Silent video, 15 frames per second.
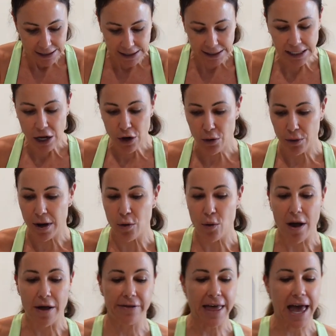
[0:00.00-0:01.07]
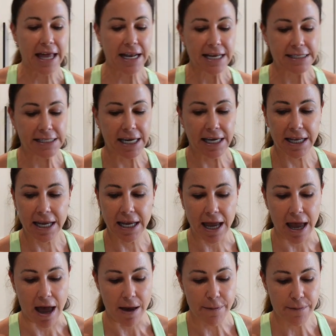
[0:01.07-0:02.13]
So while that is heating
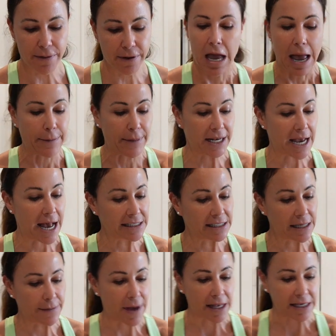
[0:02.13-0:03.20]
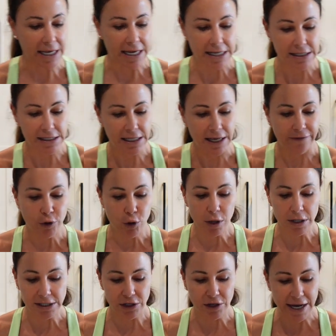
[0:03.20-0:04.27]
up, I'm gonna cut some onions. Of
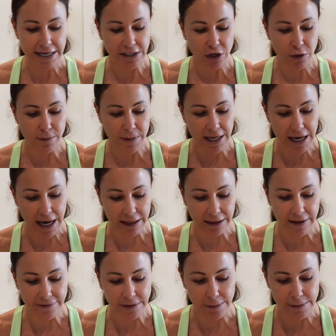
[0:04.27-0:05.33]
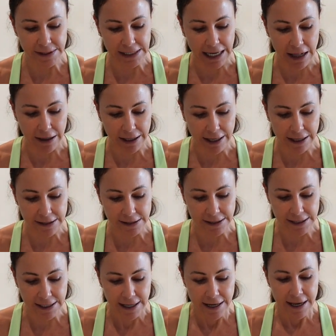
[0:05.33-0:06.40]
course, you guys know me, I love some
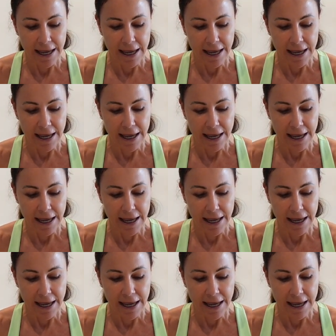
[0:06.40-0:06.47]
scallions.